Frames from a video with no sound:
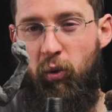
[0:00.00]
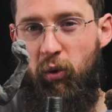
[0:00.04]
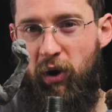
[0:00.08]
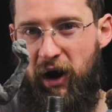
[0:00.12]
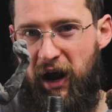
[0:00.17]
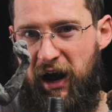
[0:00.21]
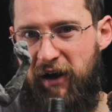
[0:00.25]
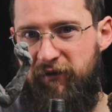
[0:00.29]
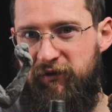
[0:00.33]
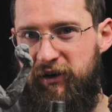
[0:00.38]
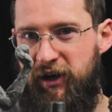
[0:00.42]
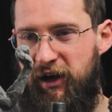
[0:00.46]
what
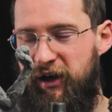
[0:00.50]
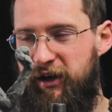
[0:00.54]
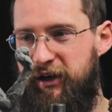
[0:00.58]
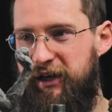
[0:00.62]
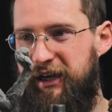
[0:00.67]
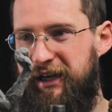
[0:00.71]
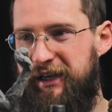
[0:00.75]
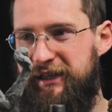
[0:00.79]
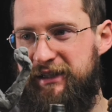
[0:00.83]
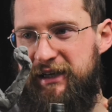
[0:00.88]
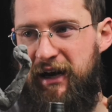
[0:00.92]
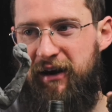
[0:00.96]
I've done
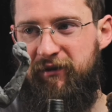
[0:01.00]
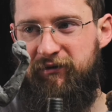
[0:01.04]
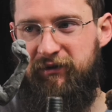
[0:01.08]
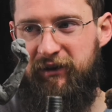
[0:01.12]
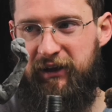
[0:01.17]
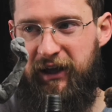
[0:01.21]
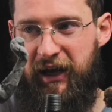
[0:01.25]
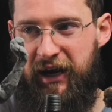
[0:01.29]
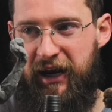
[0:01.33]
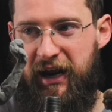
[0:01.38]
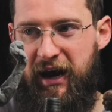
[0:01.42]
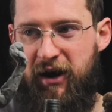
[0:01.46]
is I've
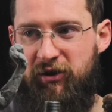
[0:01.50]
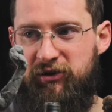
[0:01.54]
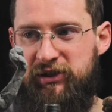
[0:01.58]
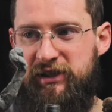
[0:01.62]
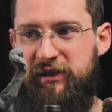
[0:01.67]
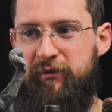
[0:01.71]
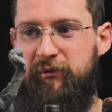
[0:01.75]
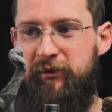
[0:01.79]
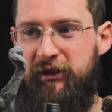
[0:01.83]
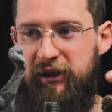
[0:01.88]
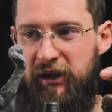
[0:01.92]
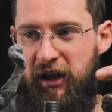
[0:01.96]
laid out
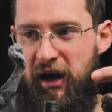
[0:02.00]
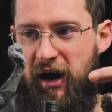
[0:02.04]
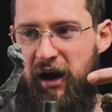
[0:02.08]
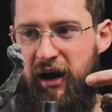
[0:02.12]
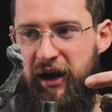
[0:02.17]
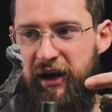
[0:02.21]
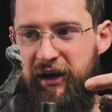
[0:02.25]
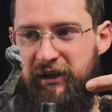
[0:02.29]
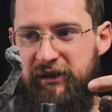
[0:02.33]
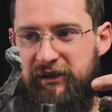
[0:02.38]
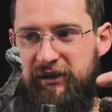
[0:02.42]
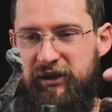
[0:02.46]
some
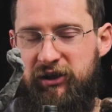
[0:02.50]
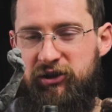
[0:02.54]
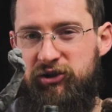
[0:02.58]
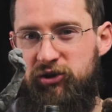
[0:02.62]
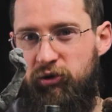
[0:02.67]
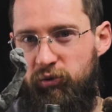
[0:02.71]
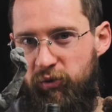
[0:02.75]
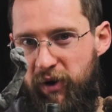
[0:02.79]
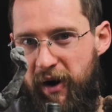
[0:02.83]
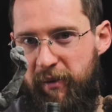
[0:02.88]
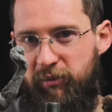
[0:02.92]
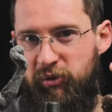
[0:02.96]
lines to
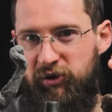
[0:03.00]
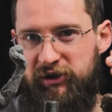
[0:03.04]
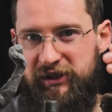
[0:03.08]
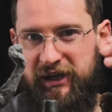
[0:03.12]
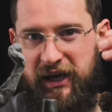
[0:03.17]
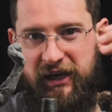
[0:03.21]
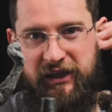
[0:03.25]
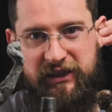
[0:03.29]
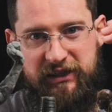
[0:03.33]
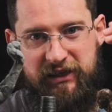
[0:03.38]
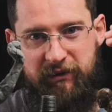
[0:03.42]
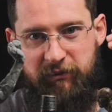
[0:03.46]

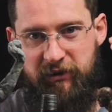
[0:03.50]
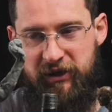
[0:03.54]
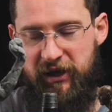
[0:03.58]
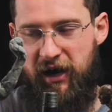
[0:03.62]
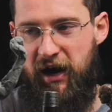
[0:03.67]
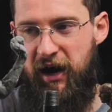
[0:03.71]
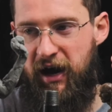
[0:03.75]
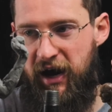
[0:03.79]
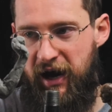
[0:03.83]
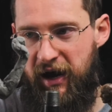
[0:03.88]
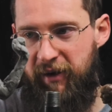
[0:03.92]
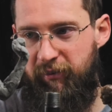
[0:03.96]
represent some of the
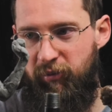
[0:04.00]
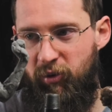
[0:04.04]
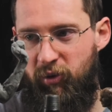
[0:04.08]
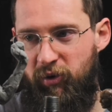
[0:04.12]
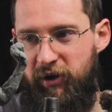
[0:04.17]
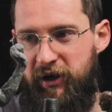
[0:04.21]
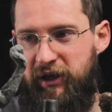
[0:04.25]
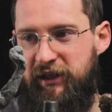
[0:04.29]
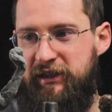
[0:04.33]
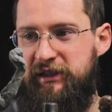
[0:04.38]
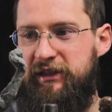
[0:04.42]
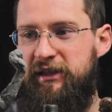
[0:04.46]
high
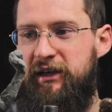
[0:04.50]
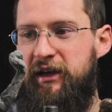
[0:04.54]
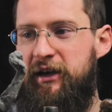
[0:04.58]
points,